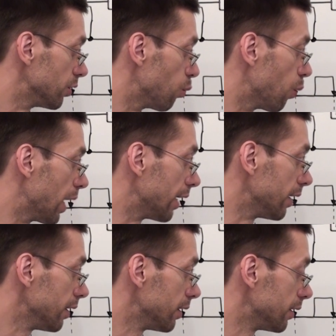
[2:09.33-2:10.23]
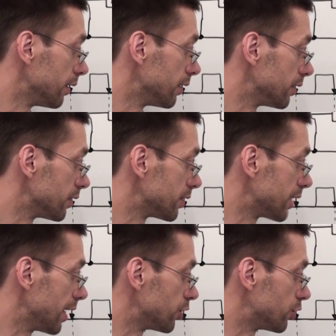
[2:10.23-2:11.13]
1
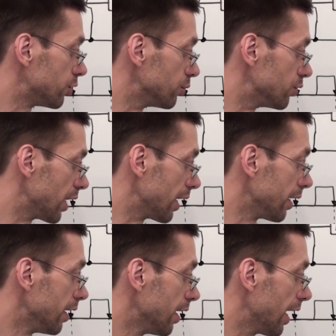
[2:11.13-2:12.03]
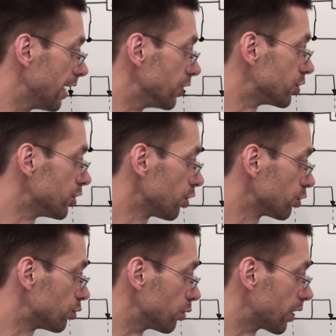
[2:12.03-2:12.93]
sent to J and
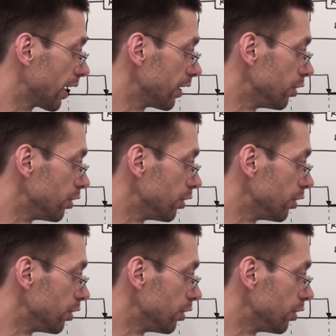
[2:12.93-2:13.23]
0 to K,